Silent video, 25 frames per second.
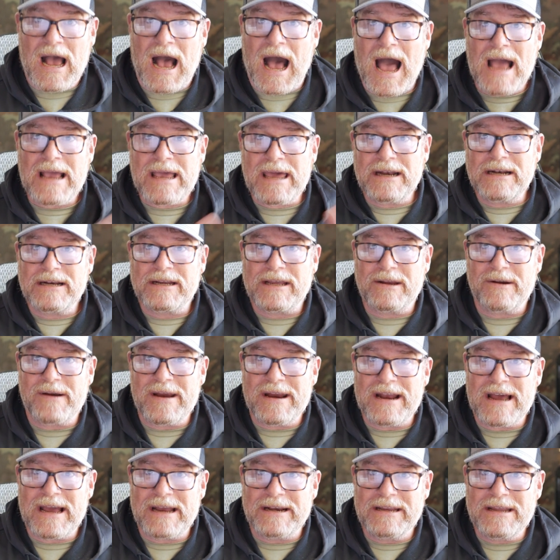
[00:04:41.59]
I got a
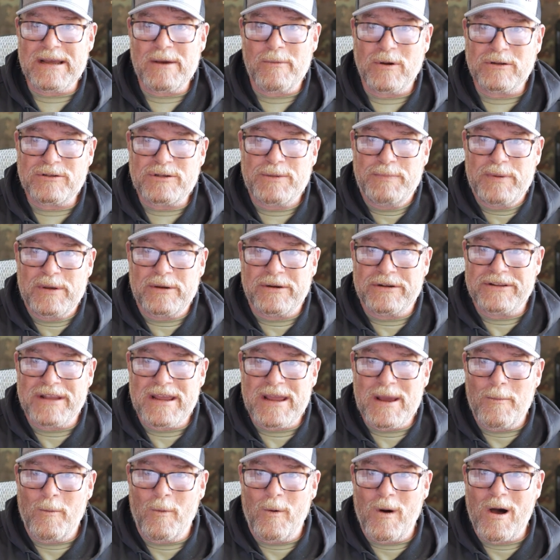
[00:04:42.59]
great idea. Why don't you build a
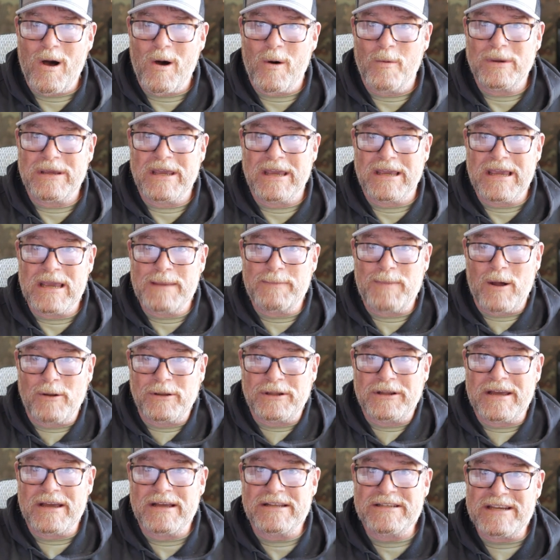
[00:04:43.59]
damn wall? We can keep all
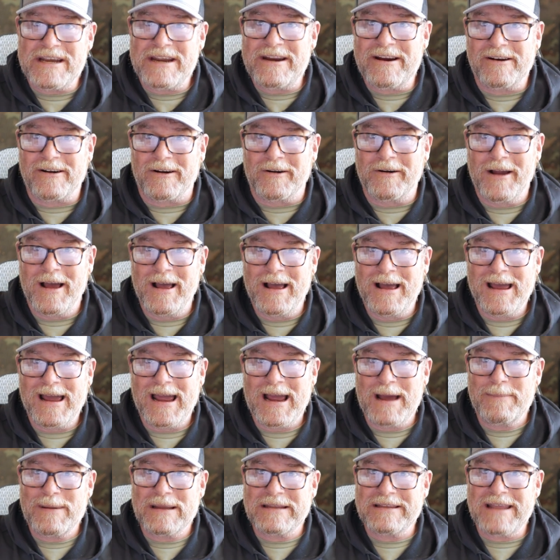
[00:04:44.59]
the guns here.
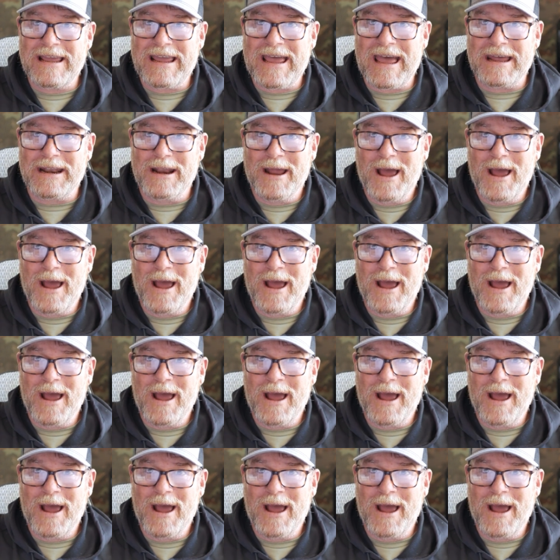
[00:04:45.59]
How about that?